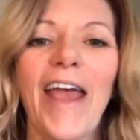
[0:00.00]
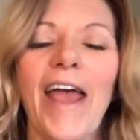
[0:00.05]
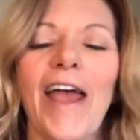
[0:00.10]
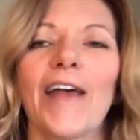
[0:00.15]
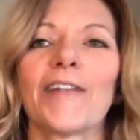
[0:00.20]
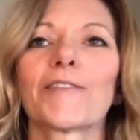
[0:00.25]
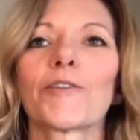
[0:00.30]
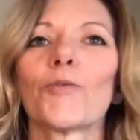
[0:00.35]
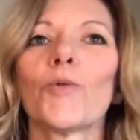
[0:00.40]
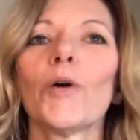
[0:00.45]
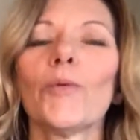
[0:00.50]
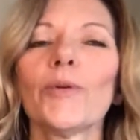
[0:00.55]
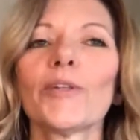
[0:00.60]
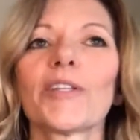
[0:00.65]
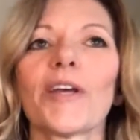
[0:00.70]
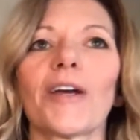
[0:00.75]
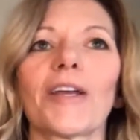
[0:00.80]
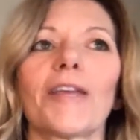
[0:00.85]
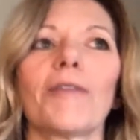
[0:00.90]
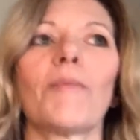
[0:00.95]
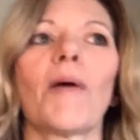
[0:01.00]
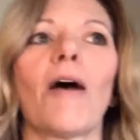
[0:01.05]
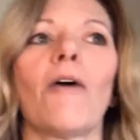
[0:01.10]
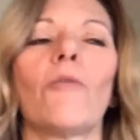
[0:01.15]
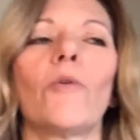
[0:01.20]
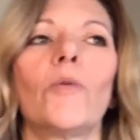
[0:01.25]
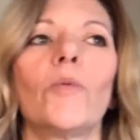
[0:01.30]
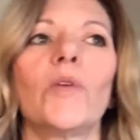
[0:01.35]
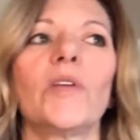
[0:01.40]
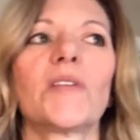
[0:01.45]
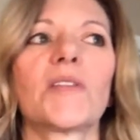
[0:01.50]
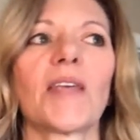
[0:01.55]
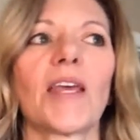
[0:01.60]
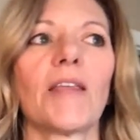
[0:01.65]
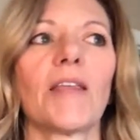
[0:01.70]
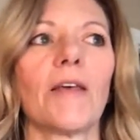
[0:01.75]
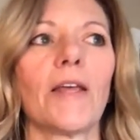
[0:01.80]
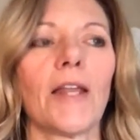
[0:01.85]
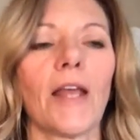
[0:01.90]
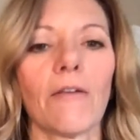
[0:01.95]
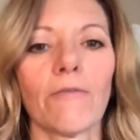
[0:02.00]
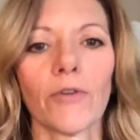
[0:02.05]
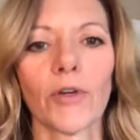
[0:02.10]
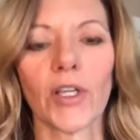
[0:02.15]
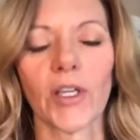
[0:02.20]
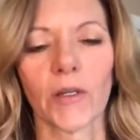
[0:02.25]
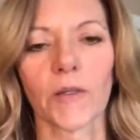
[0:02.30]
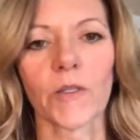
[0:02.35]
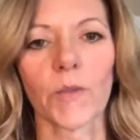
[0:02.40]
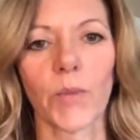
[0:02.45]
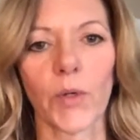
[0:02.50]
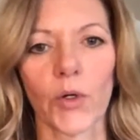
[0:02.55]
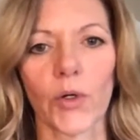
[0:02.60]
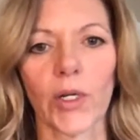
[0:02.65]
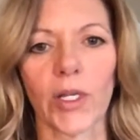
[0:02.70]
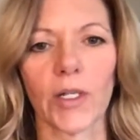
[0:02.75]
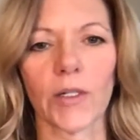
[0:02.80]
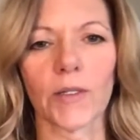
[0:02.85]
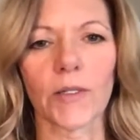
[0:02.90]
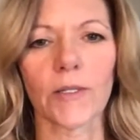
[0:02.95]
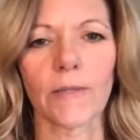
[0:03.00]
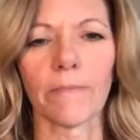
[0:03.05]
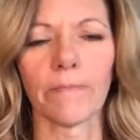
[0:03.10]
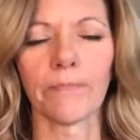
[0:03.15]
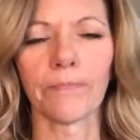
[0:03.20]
And so what we're talking about when we say that every experience